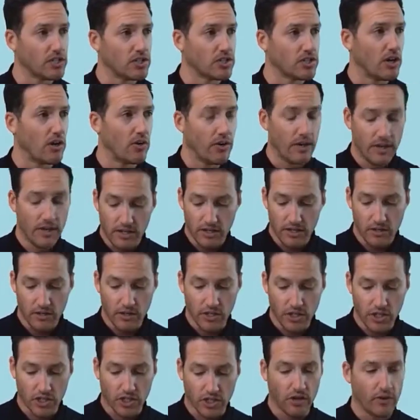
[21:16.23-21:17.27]
So you
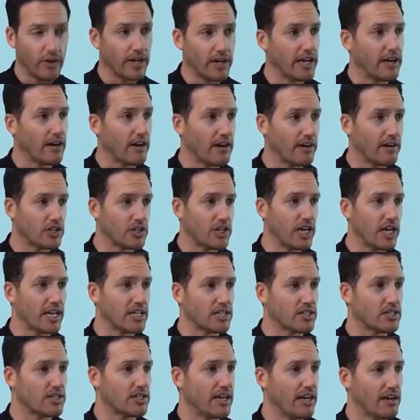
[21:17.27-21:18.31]
could just go in here,
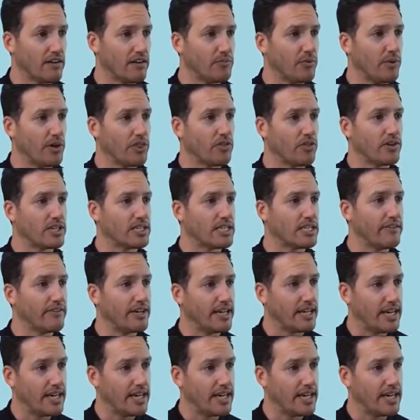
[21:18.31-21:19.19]
change to negative 0.37,